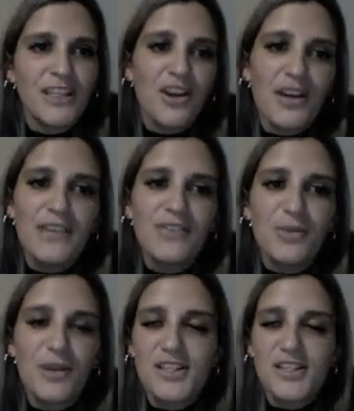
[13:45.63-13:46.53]
yeah,
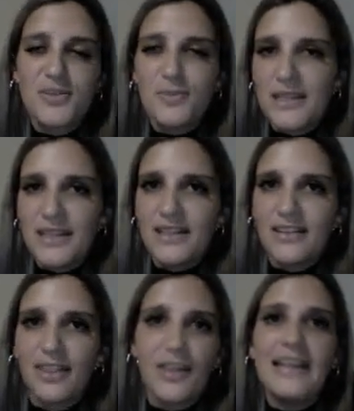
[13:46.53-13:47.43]
everyone wants to be
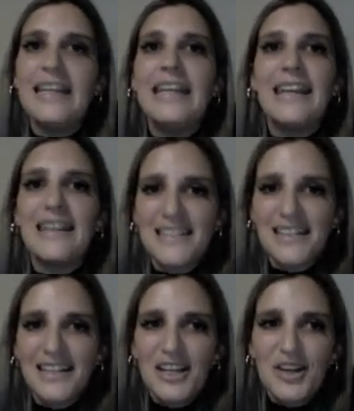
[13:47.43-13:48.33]
the lead.
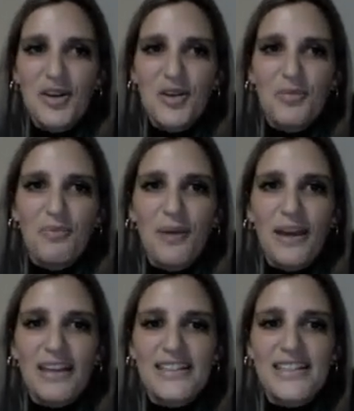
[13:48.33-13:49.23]

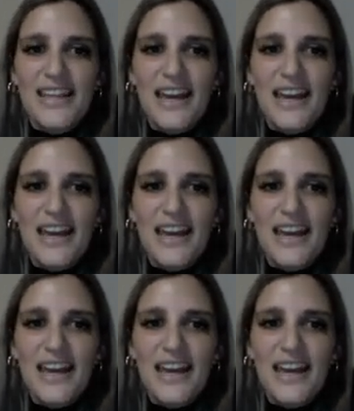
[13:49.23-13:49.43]
But